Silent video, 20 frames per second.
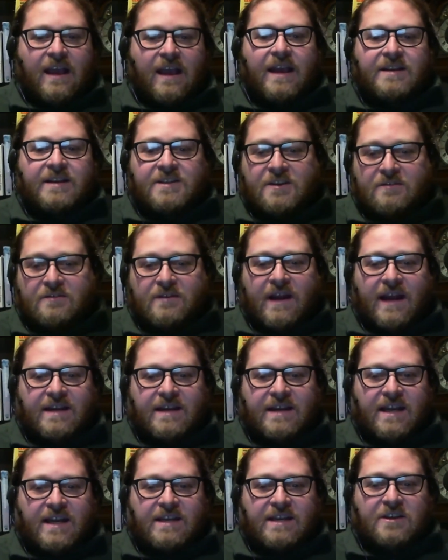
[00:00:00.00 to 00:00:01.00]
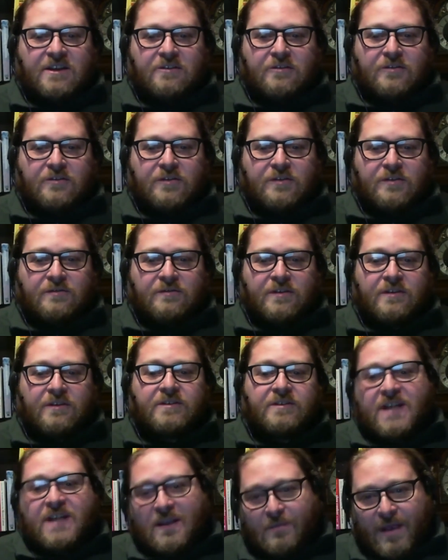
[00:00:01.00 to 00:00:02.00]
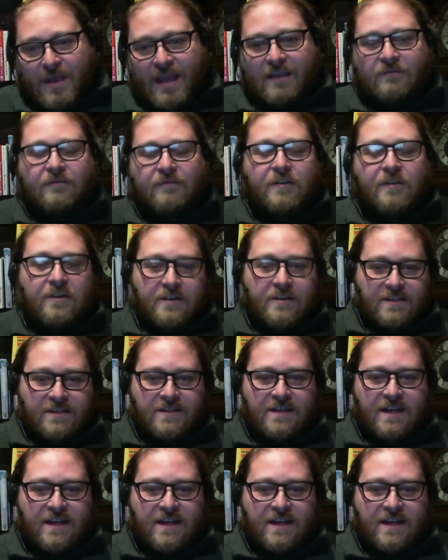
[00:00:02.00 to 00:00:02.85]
It's a good idea to call your GP first